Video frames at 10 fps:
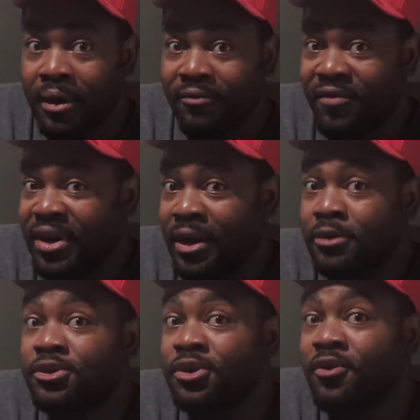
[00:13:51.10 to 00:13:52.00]

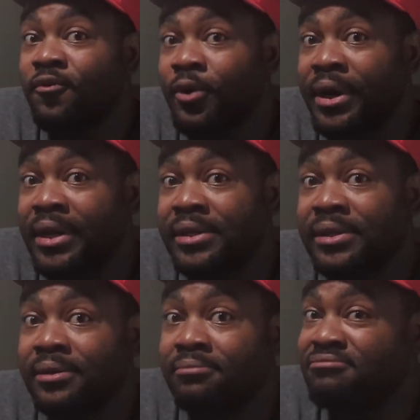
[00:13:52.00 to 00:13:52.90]
videos to your
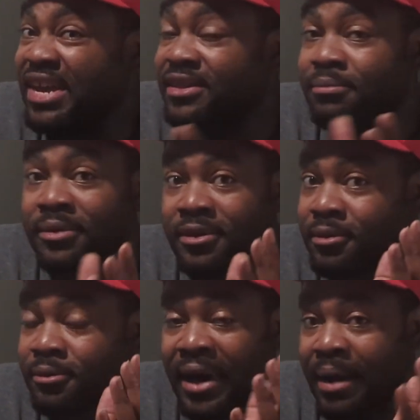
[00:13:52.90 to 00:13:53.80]
friends, get them to
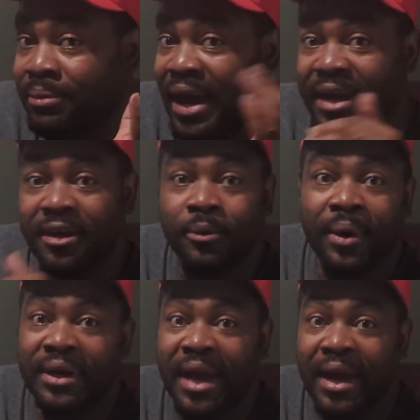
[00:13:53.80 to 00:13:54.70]
subscribe, like it, or
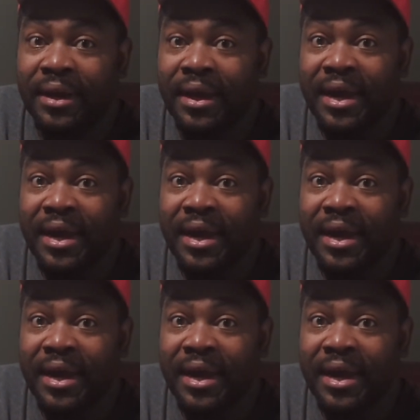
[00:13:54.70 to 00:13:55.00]
whatnot,